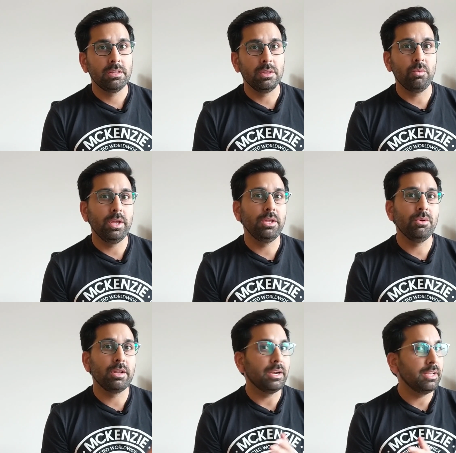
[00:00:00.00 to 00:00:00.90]
the way you
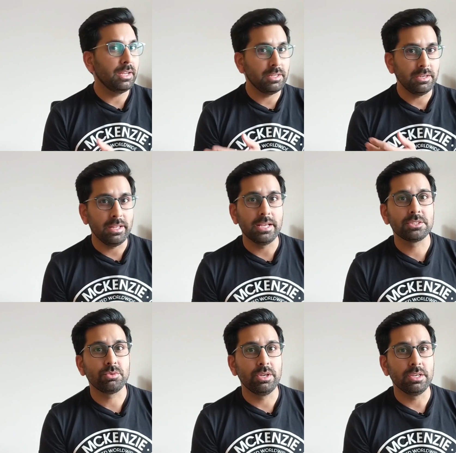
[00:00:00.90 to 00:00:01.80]
are getting it in
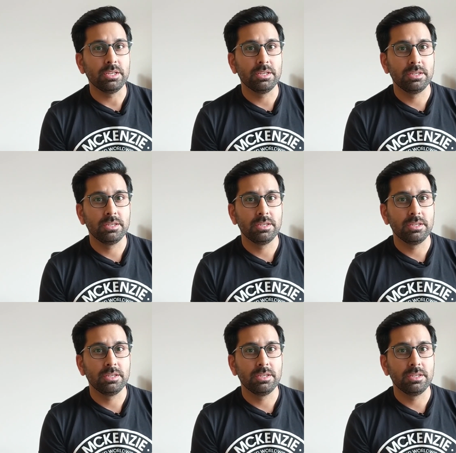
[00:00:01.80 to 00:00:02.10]
S20.